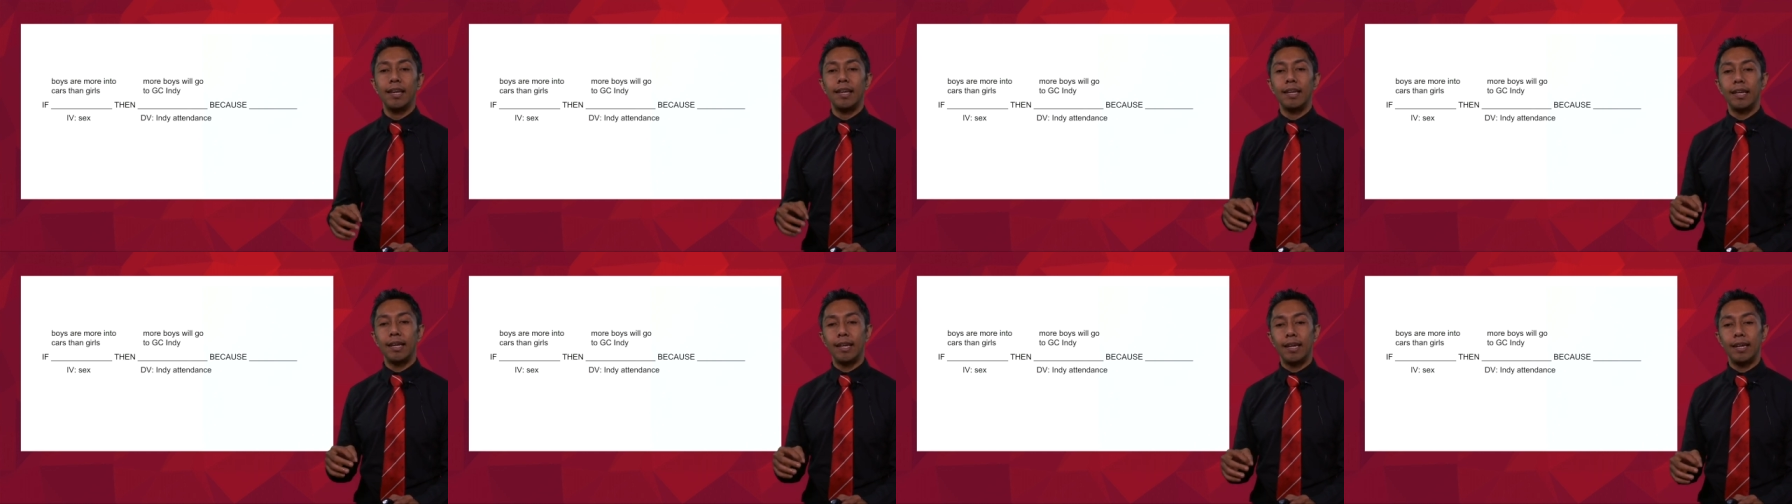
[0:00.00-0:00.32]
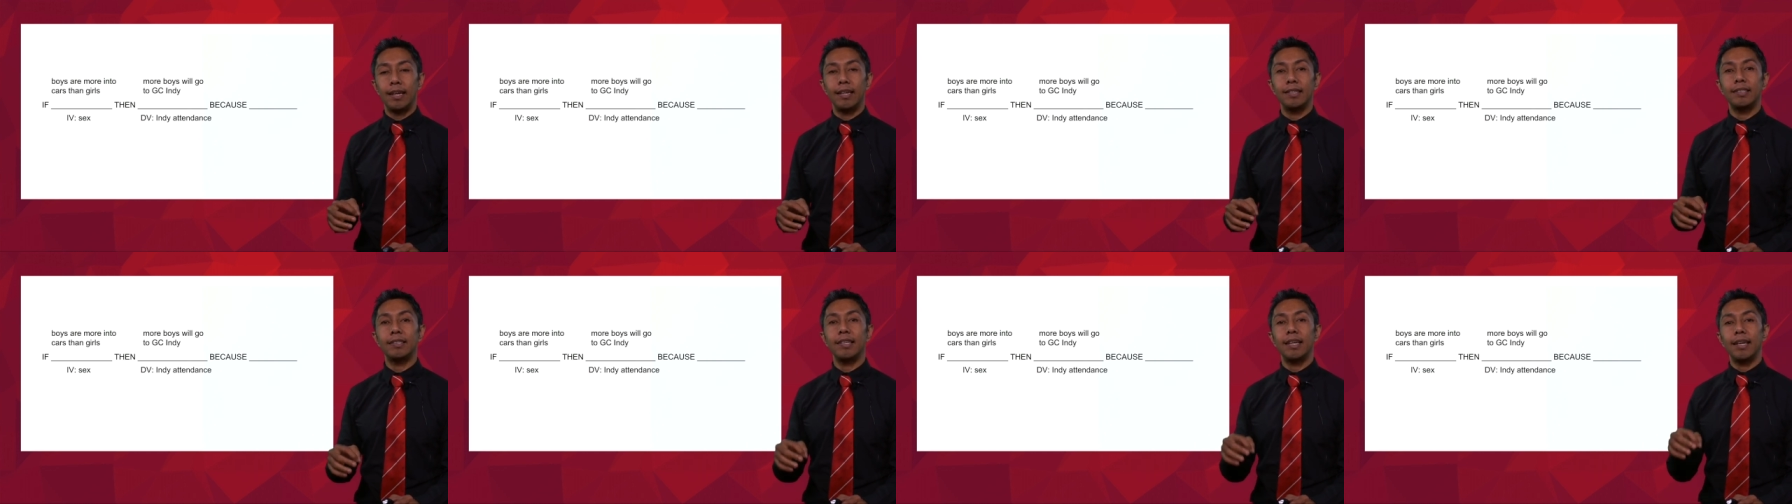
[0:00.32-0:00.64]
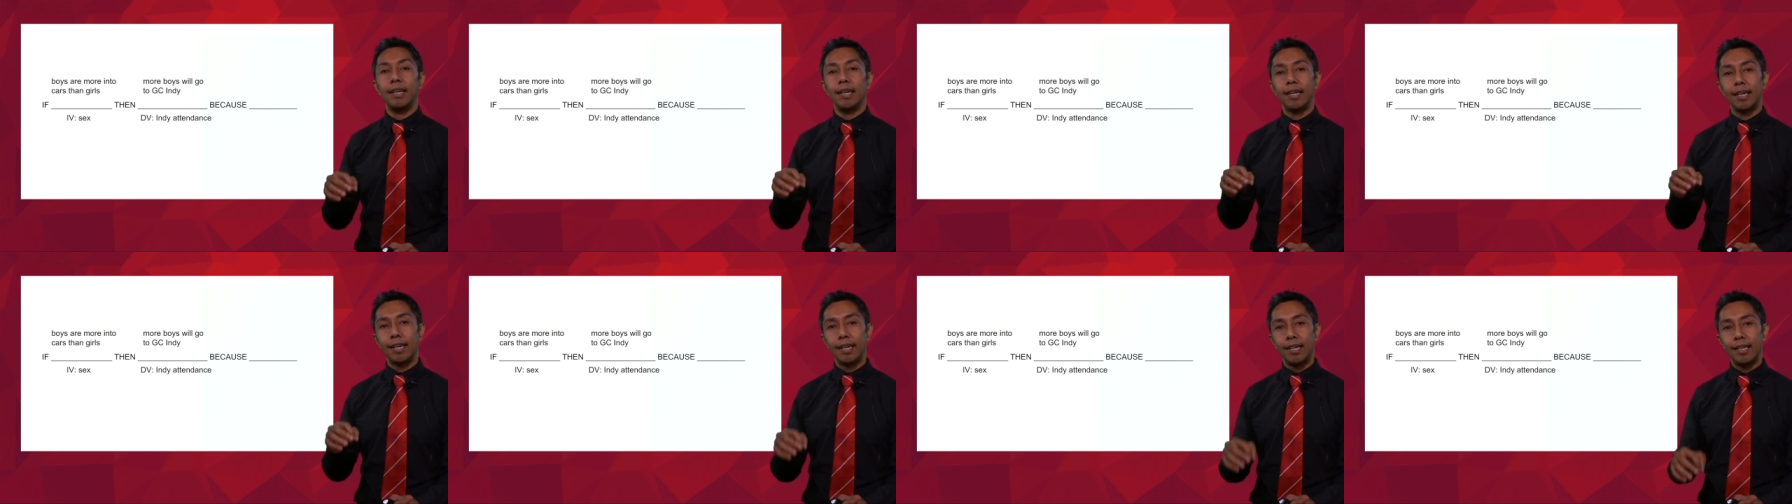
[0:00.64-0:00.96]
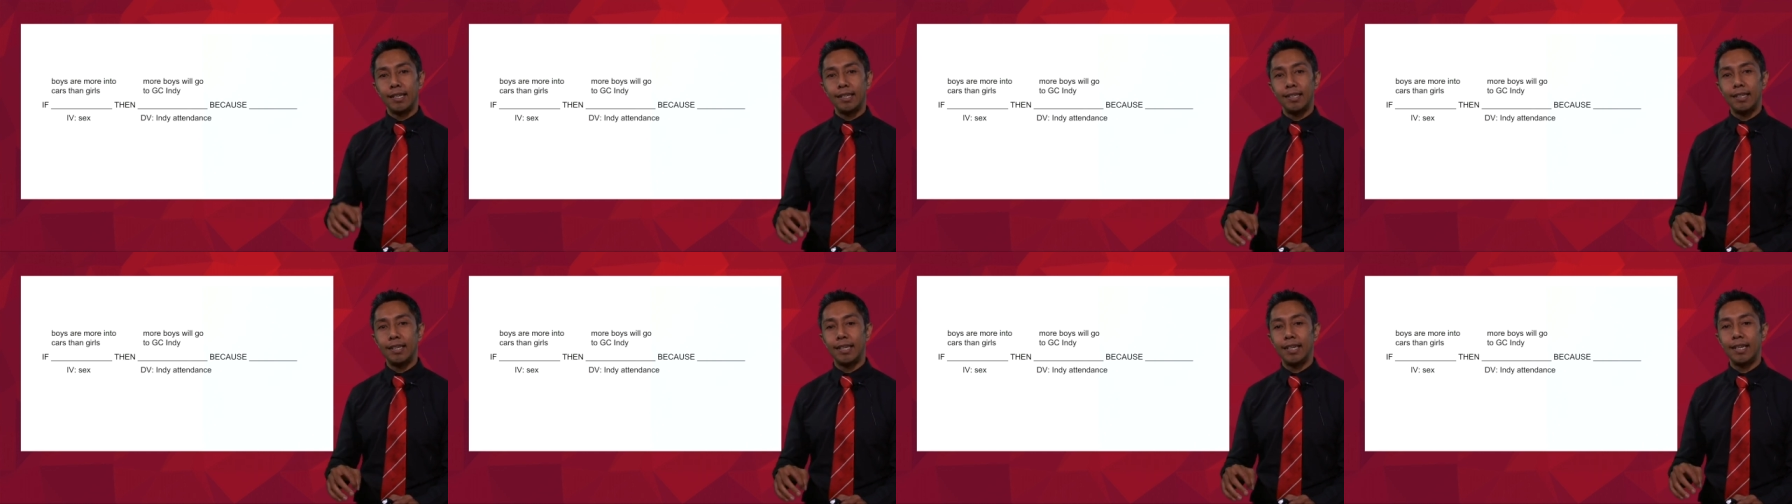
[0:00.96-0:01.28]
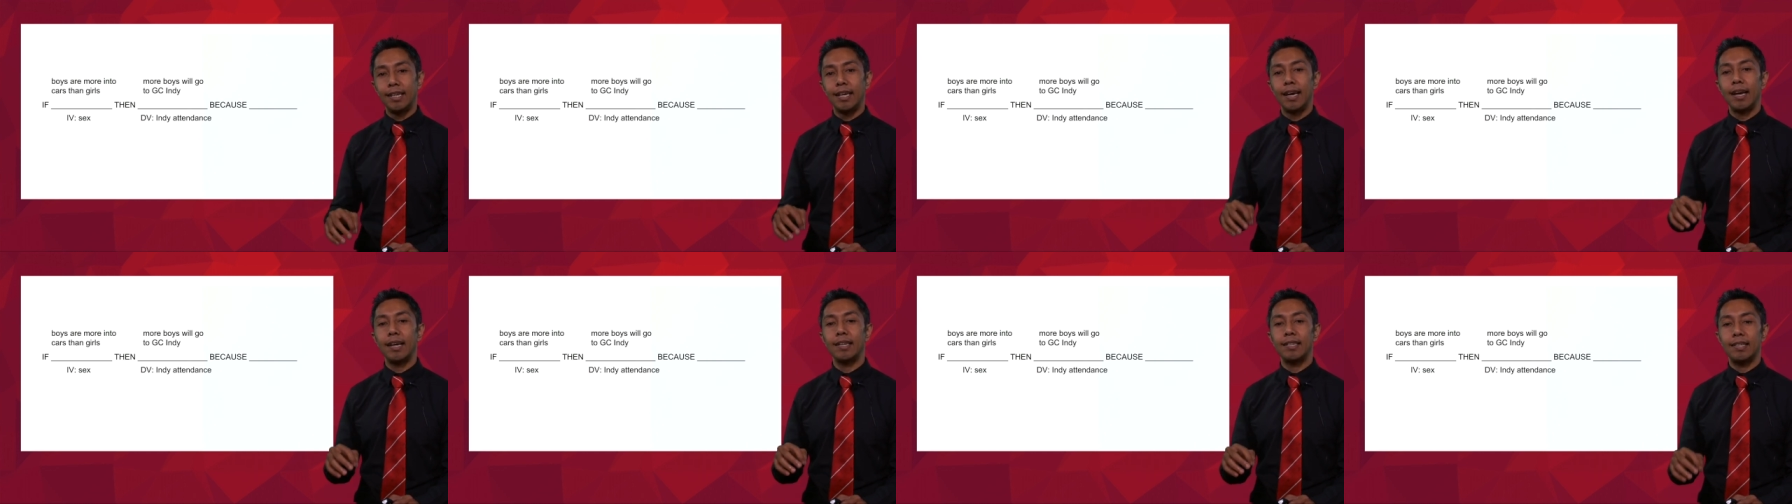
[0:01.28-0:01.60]
is
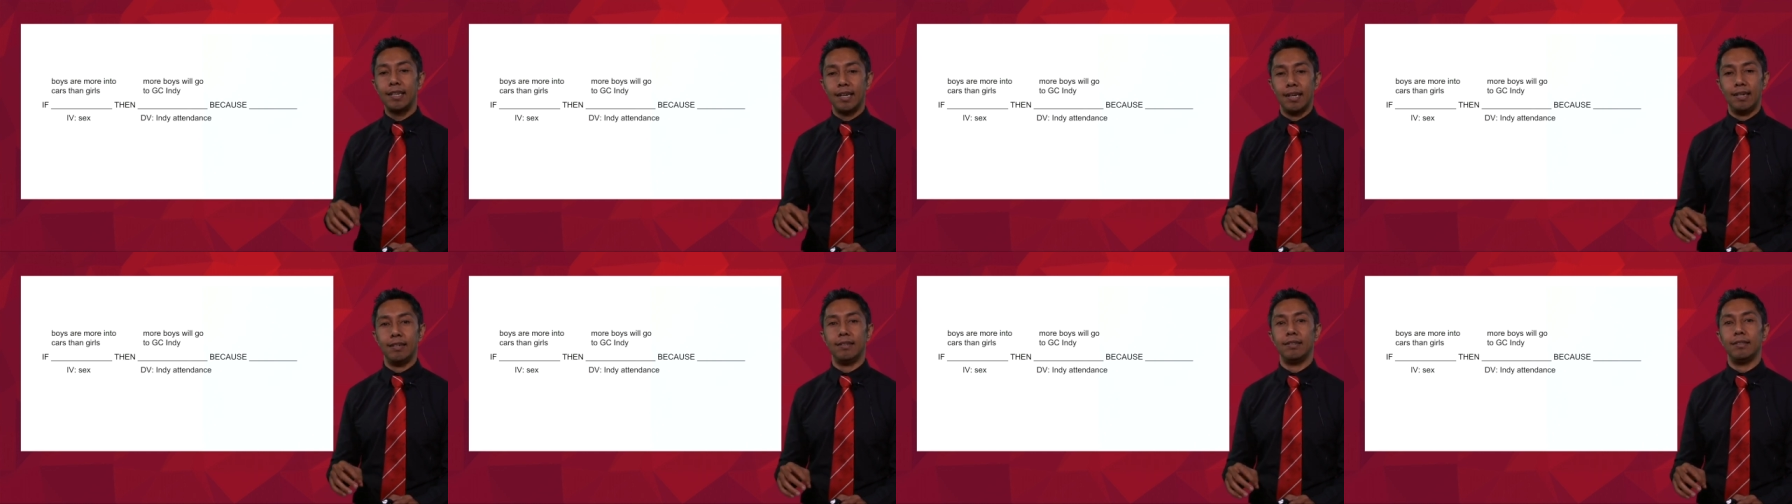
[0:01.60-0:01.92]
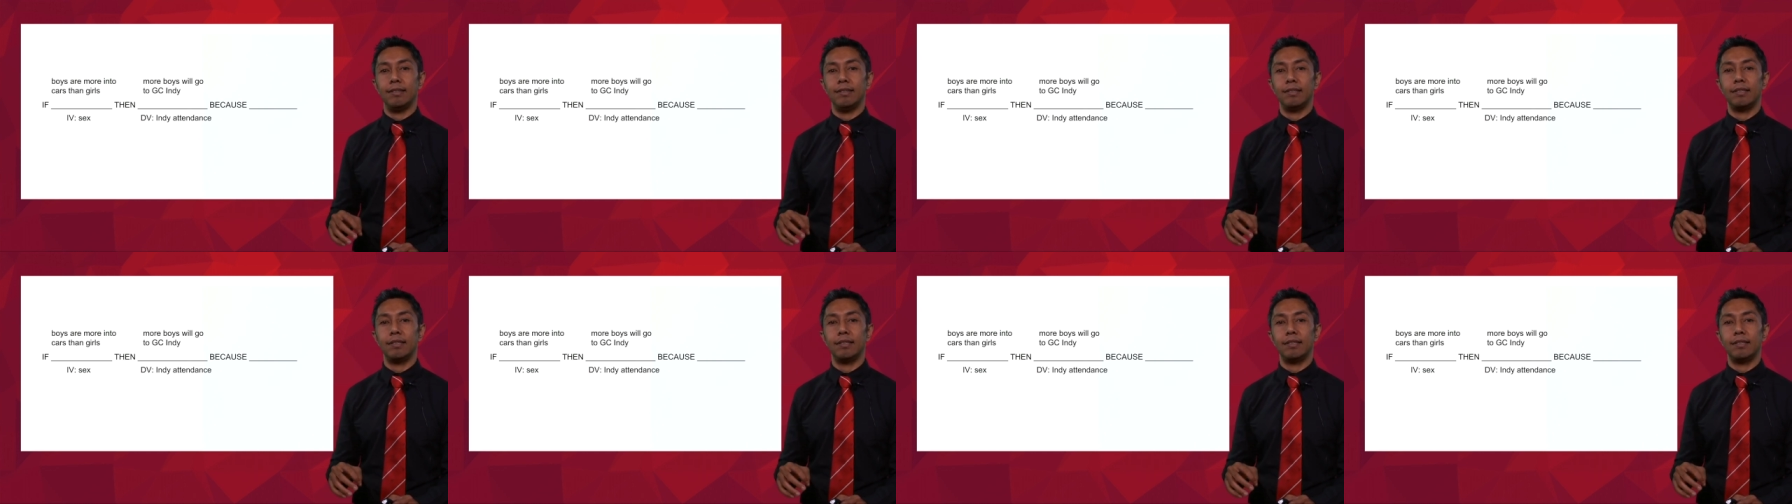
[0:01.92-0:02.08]
Indy attendance.